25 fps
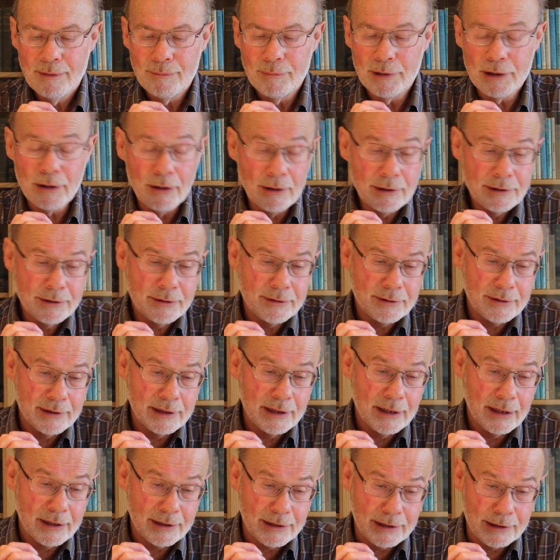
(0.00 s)
Because
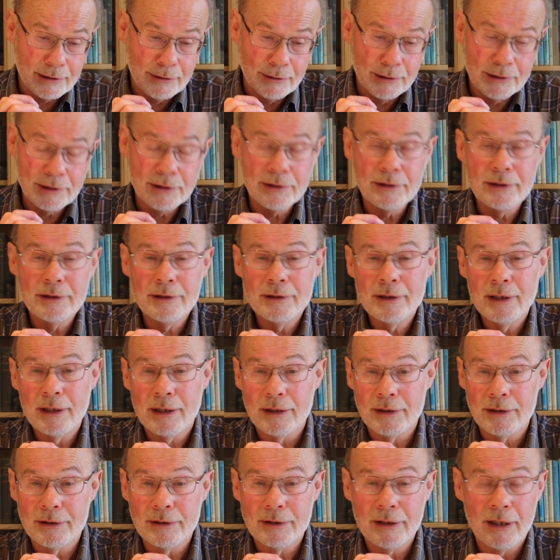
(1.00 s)
the Arctic Ocean
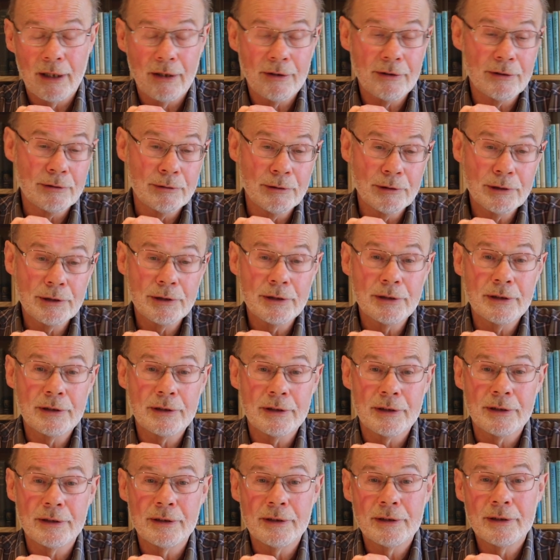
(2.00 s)
and other
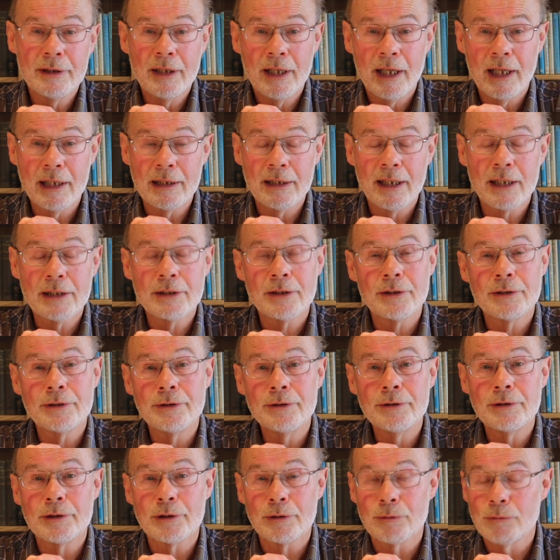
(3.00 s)
oceans in high
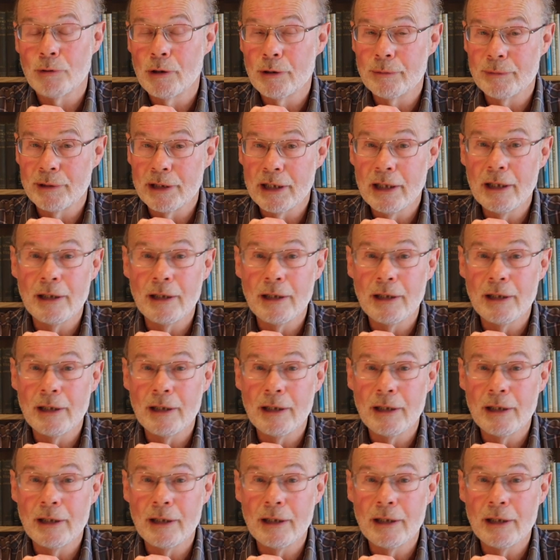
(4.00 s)
latitudes are warming